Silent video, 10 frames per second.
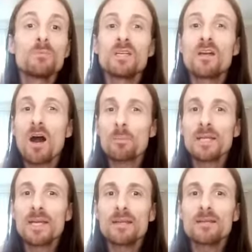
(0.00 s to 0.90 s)
it can be
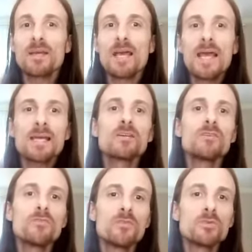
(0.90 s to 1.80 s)
complicated and
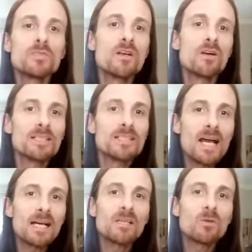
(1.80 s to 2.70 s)
confusing on
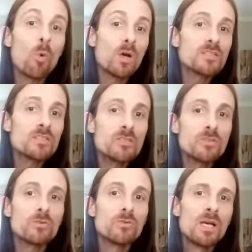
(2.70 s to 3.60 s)
exactly what to
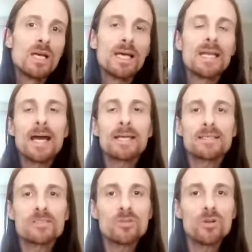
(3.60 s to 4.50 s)
do and how to
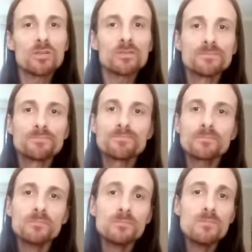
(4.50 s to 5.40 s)
get started.
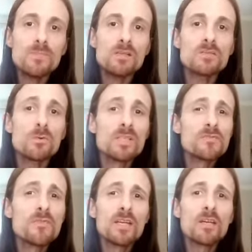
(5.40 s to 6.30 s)
So in this
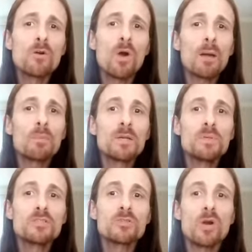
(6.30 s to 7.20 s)
video, I'm going to
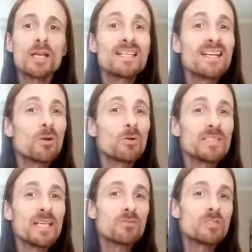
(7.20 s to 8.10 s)
be trying to narrow
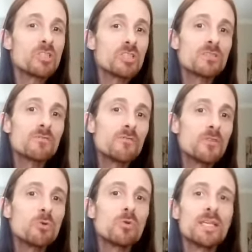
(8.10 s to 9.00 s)
it down to just a
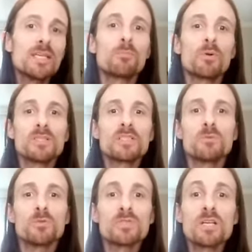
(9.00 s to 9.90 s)
few key
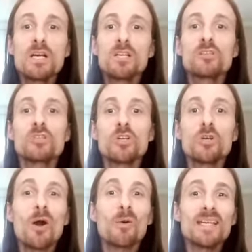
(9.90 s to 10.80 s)
principles to show
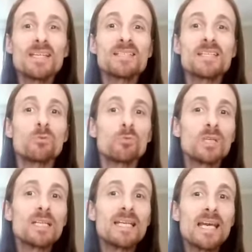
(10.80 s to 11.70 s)
you how easy it
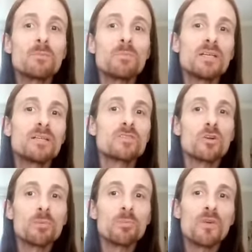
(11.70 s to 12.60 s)
really can be to
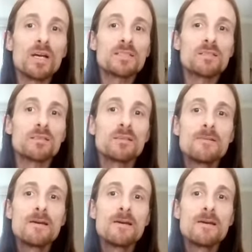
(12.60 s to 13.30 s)
start improvising.